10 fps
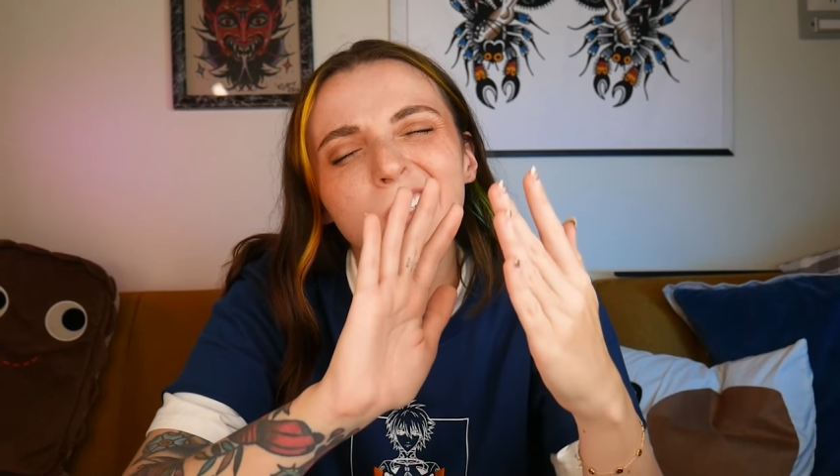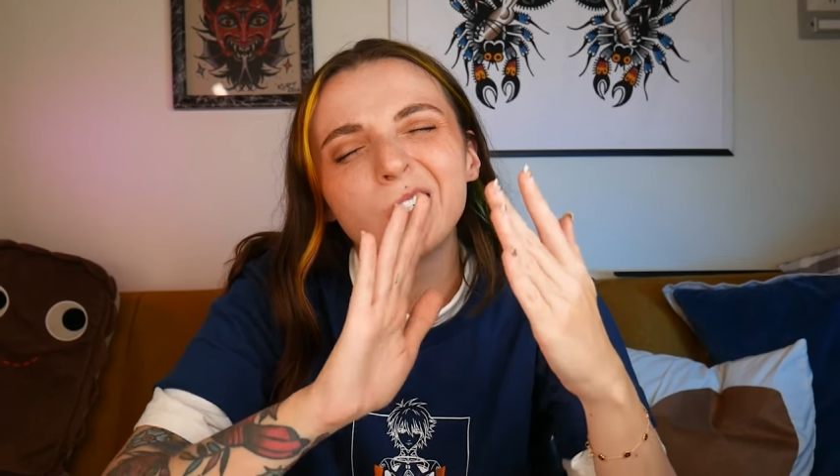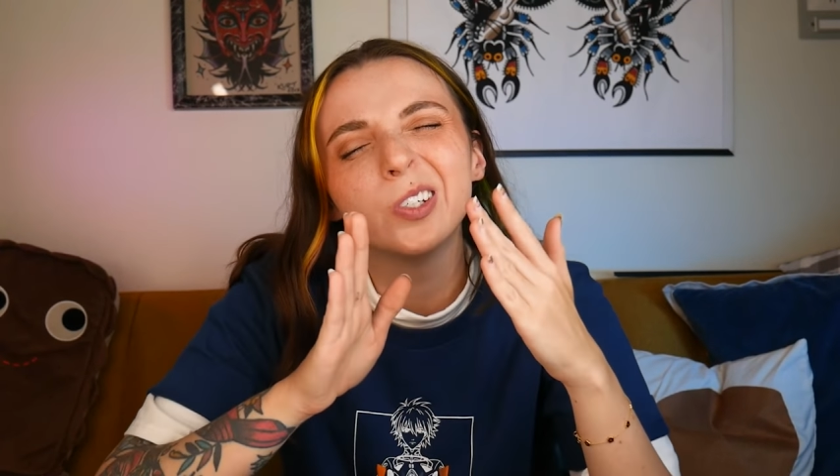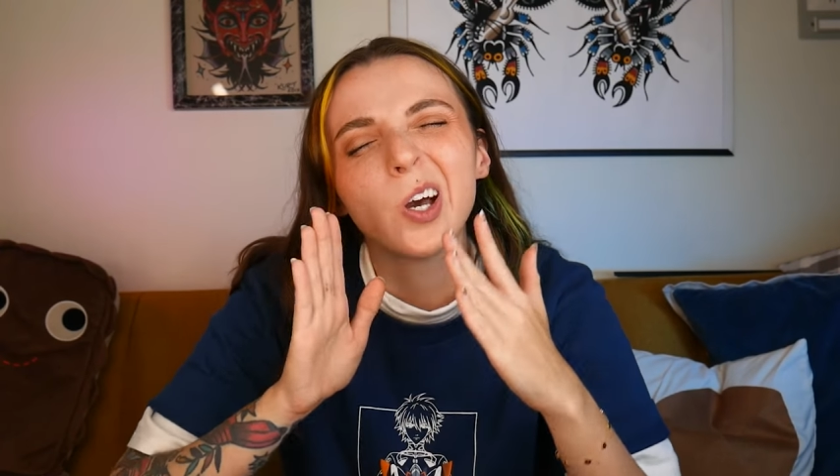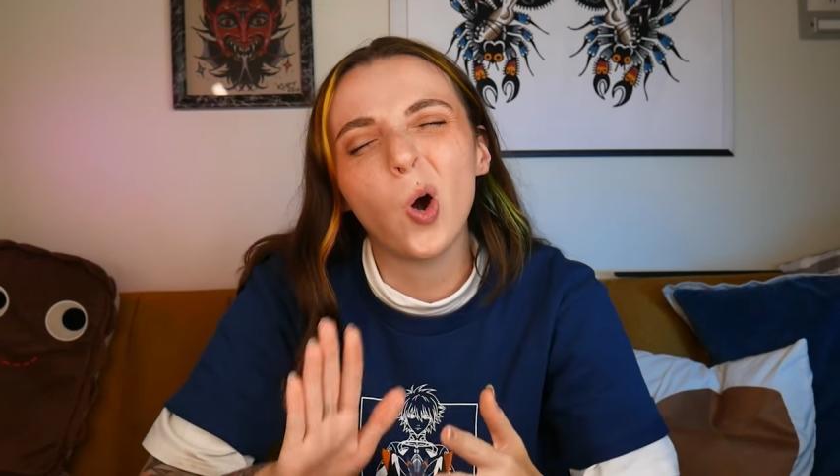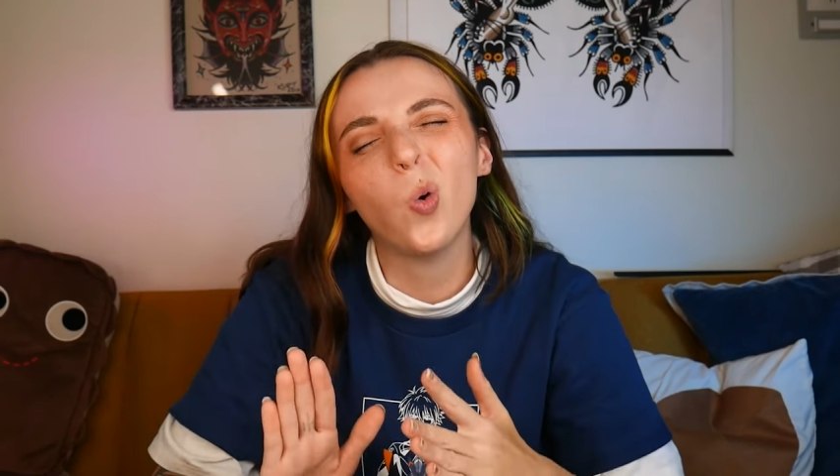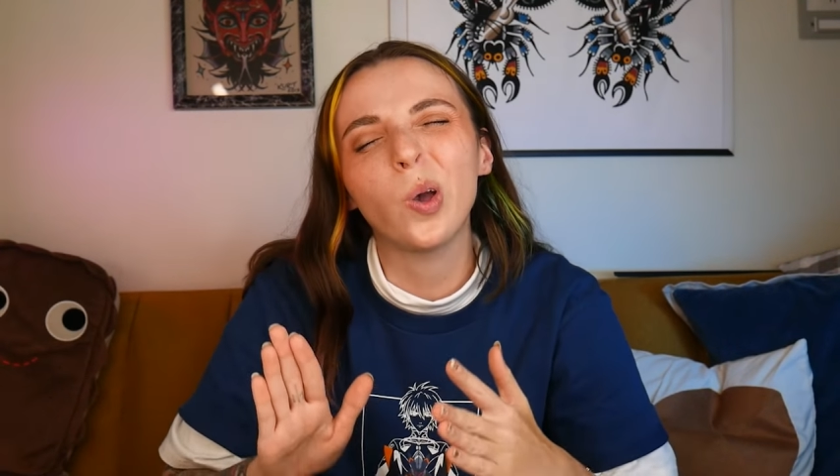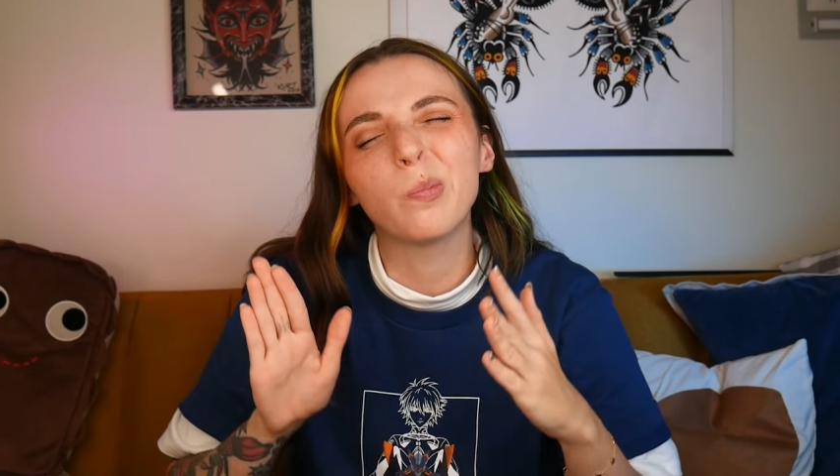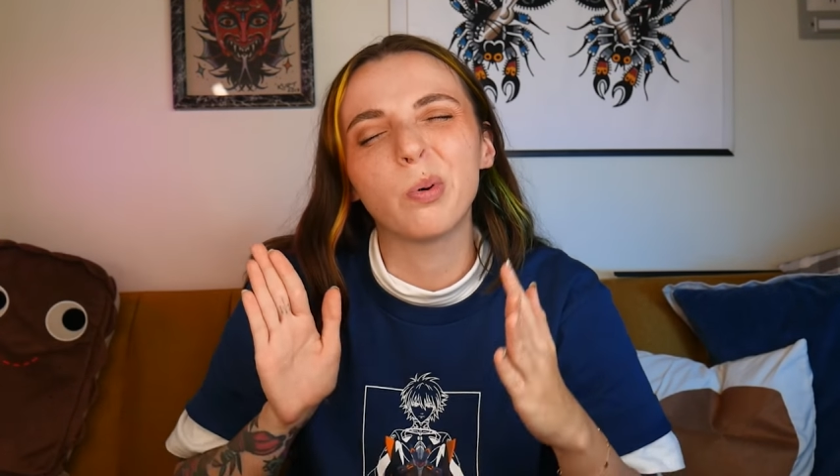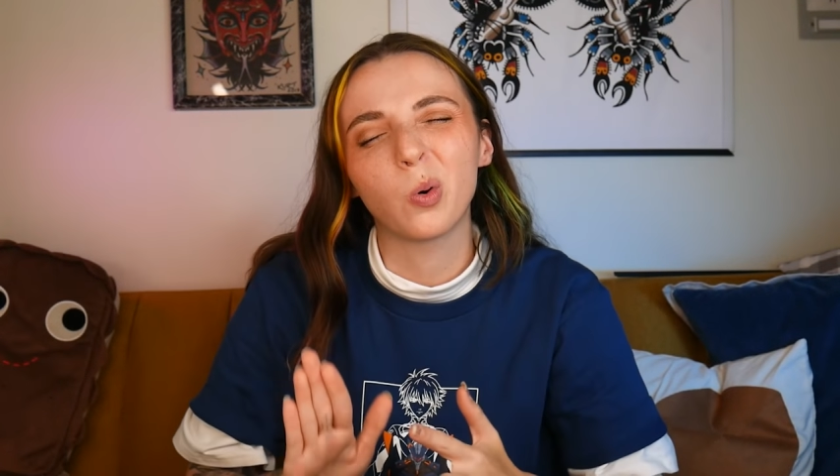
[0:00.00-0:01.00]
no
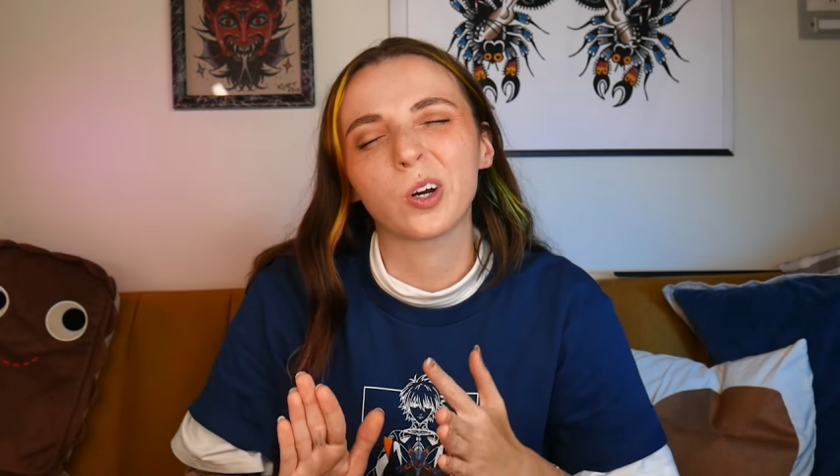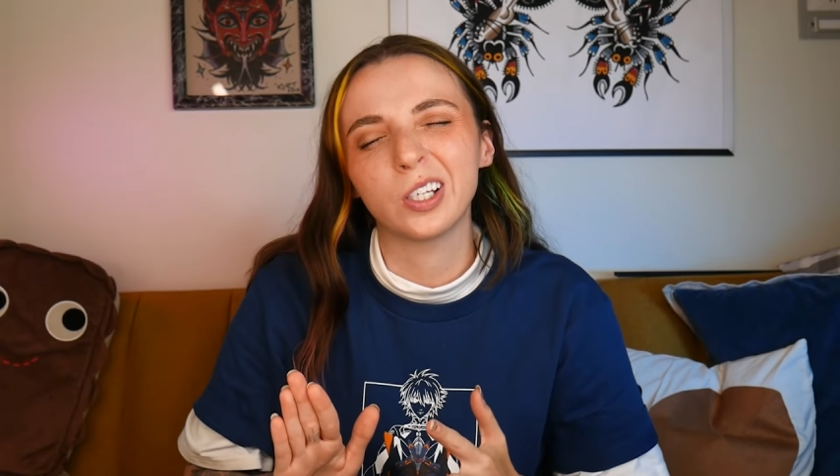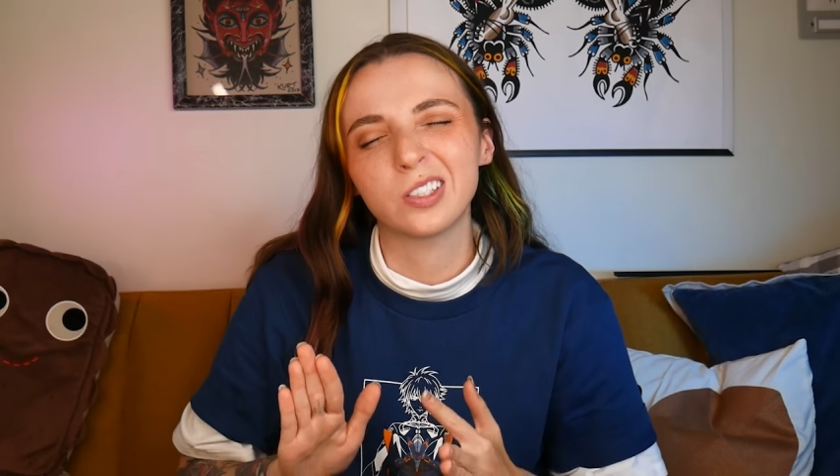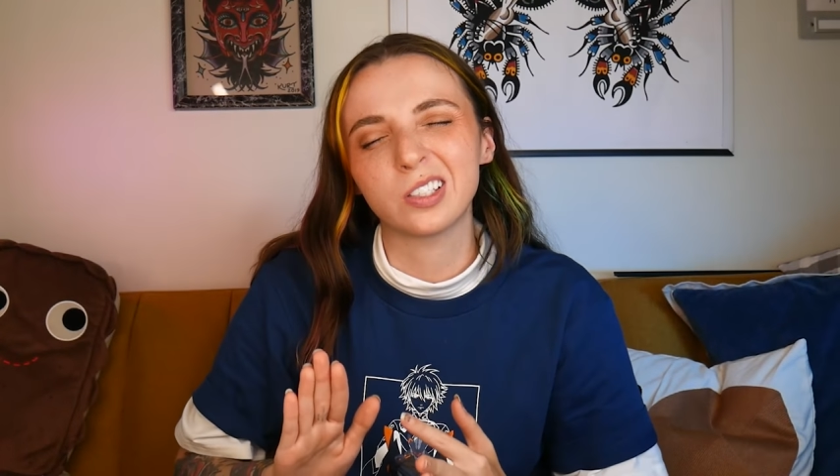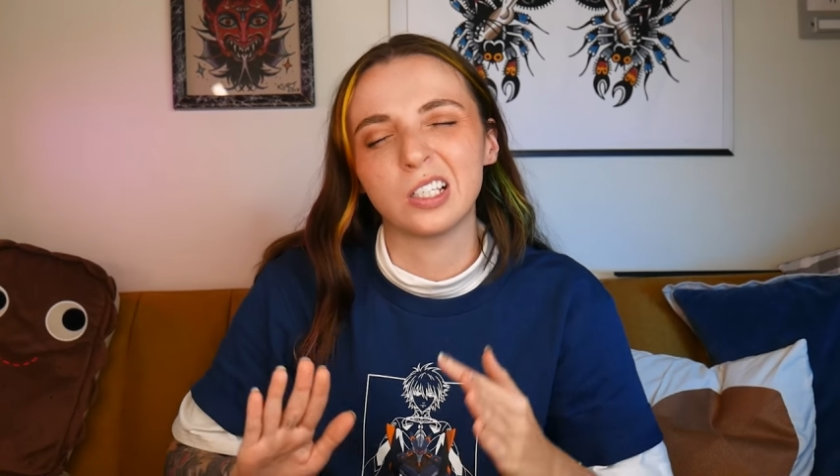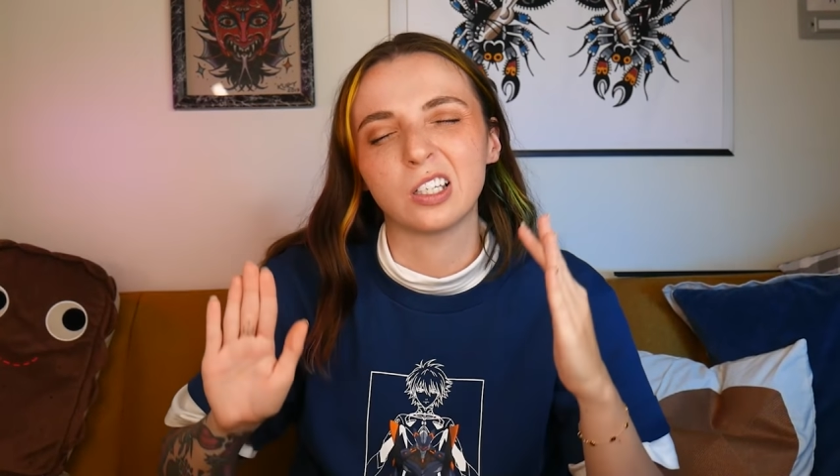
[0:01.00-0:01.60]
importance in